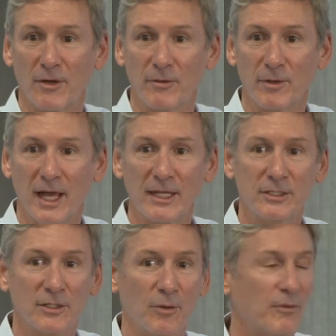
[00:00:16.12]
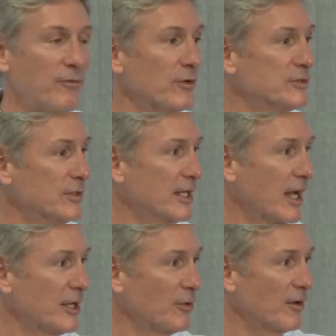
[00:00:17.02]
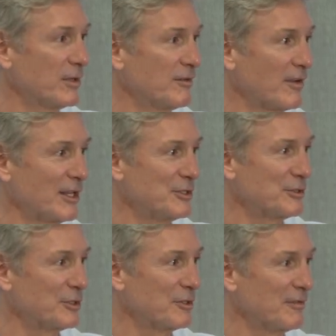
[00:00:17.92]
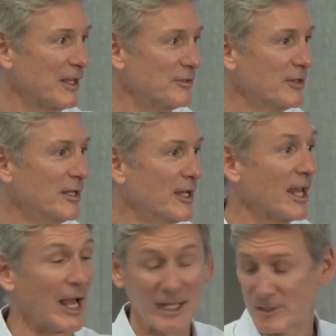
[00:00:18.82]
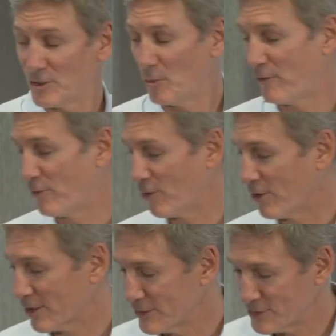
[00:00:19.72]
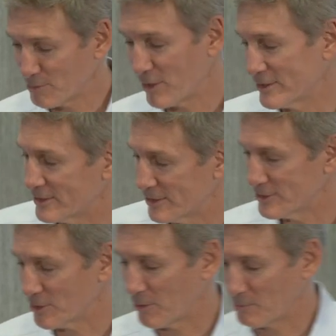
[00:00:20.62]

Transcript: uh, when I get to go before Sunita, I know I've been invited to a good event. And I like to go before her because her presentations are